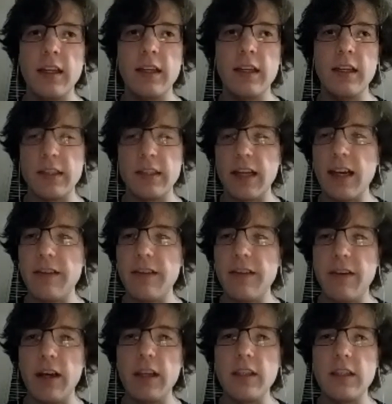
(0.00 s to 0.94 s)
Saya
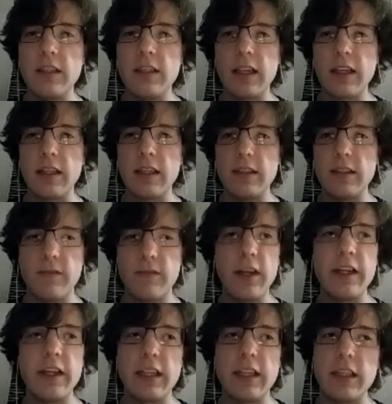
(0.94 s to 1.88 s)
fund like is
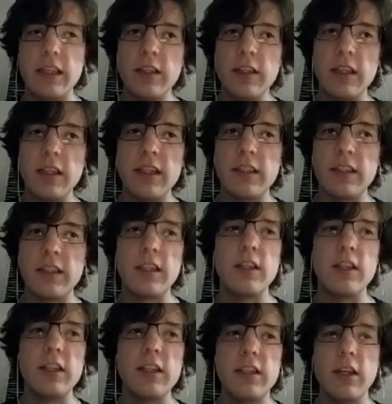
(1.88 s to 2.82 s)
very clearly a
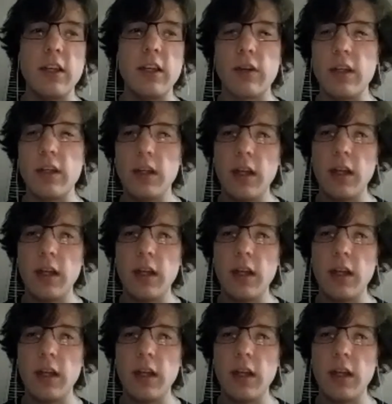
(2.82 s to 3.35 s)
security token,